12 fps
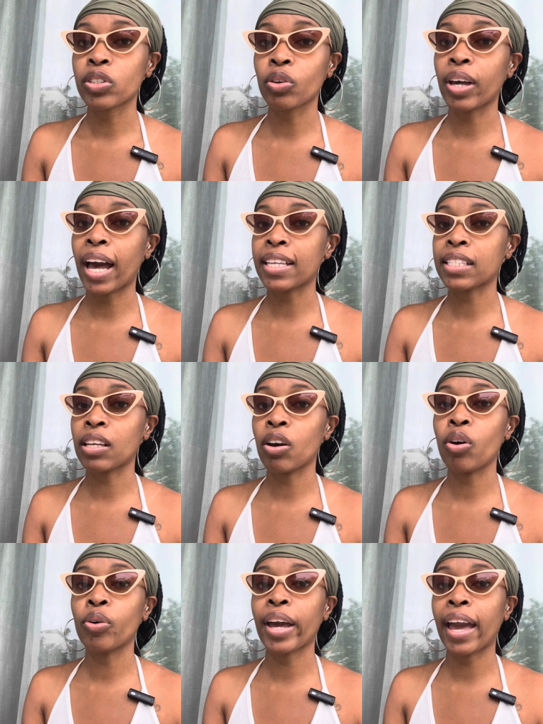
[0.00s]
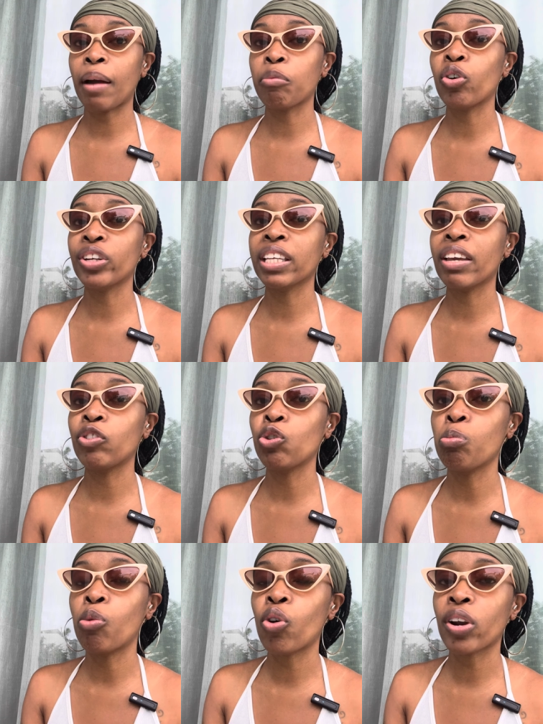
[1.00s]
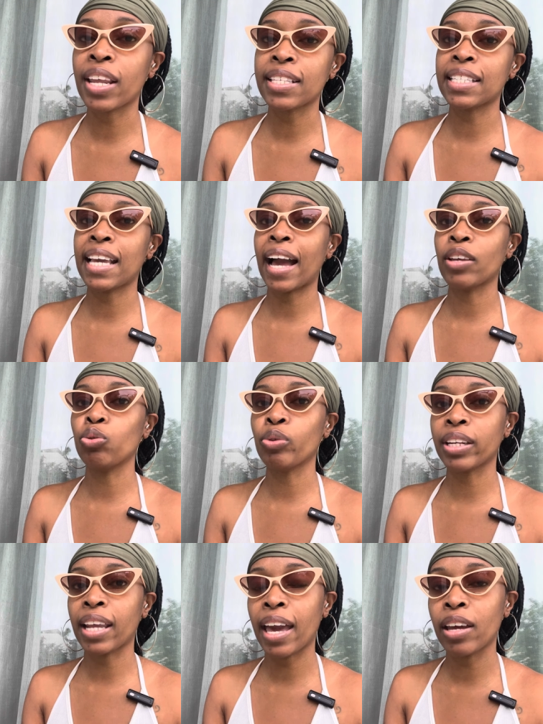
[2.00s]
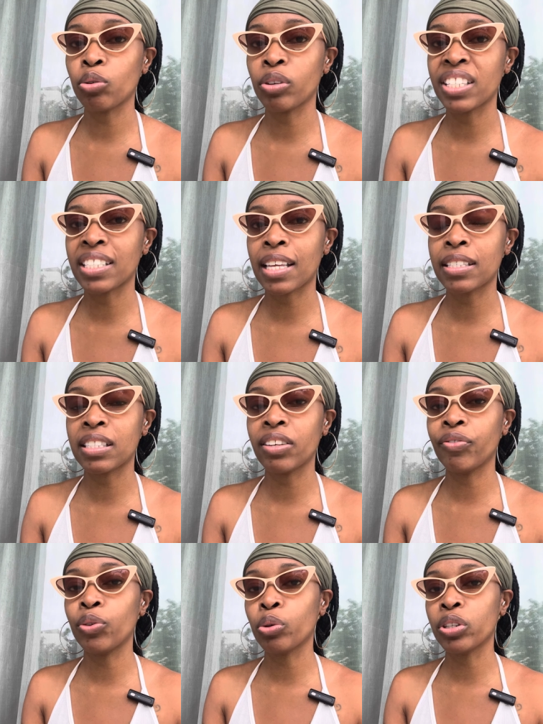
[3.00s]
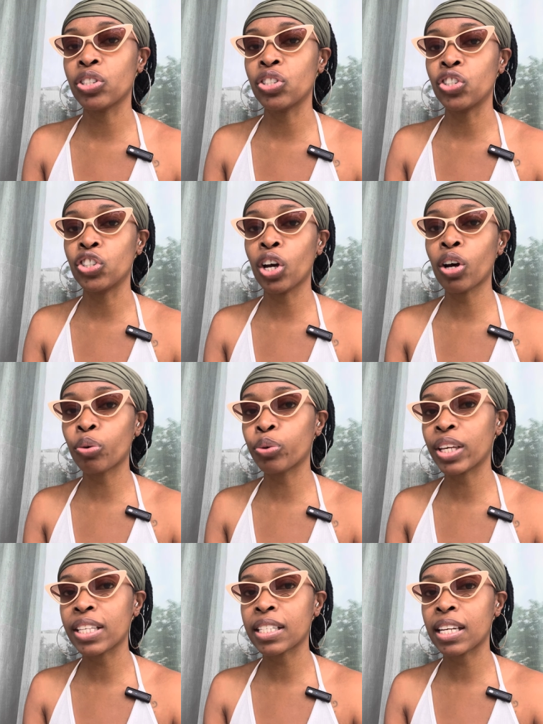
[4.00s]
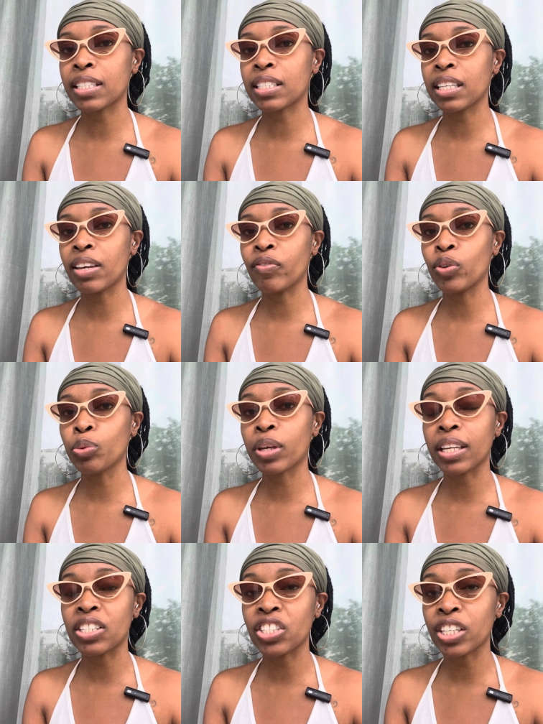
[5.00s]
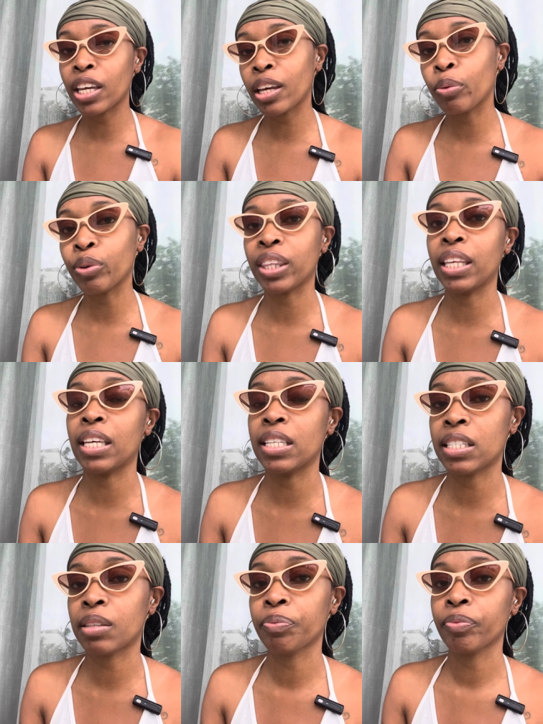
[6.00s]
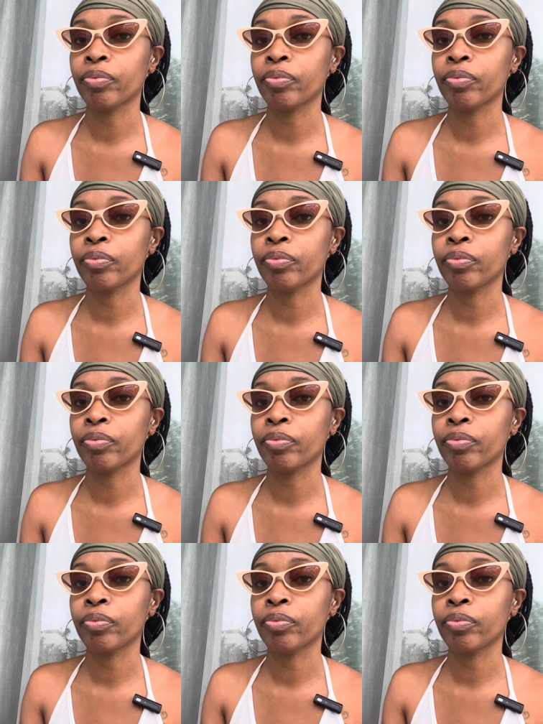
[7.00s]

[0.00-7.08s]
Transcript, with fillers: So God said, okay, I'm going to give you more. Let's see how you can handle this. Let's see if you can juggle this. Let's see if you can jig with this.